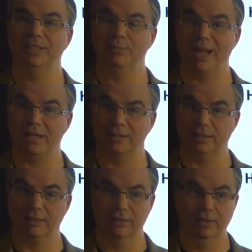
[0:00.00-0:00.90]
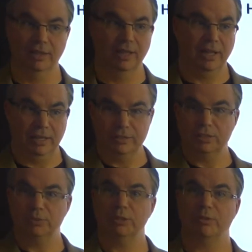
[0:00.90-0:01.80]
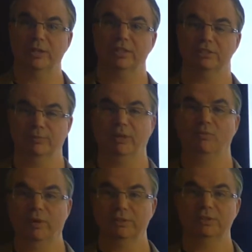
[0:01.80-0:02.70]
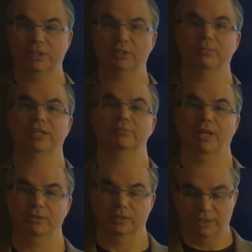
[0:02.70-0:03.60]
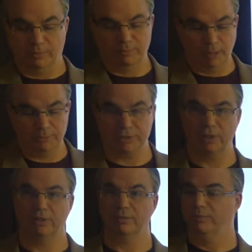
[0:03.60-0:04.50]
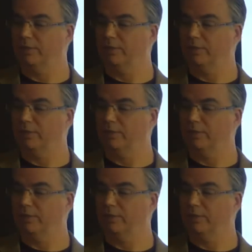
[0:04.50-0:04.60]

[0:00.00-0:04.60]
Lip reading: demanding. And this is what your body does to make one single plasmalogen. Then it pumps it out of the